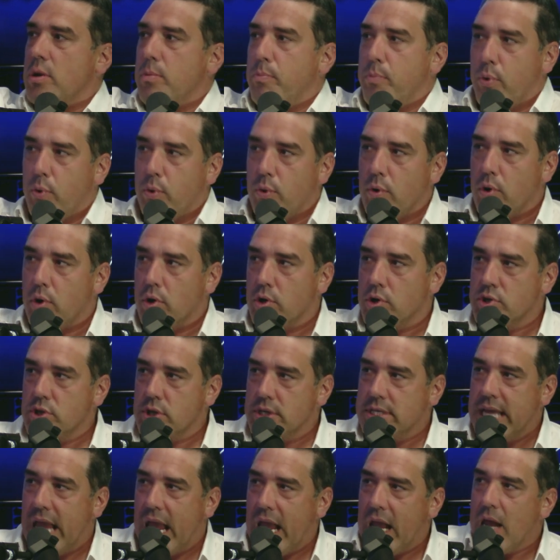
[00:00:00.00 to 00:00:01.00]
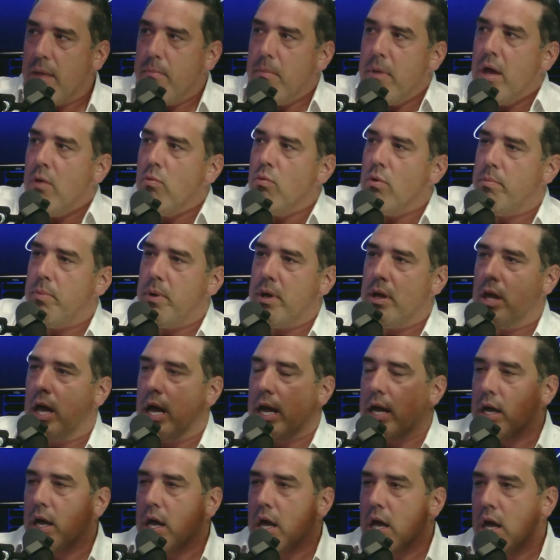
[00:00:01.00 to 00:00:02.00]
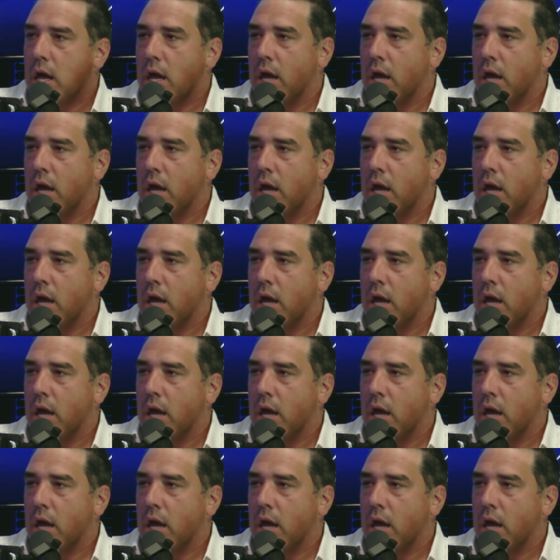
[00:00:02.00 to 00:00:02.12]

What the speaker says: poorer. So take them in would be like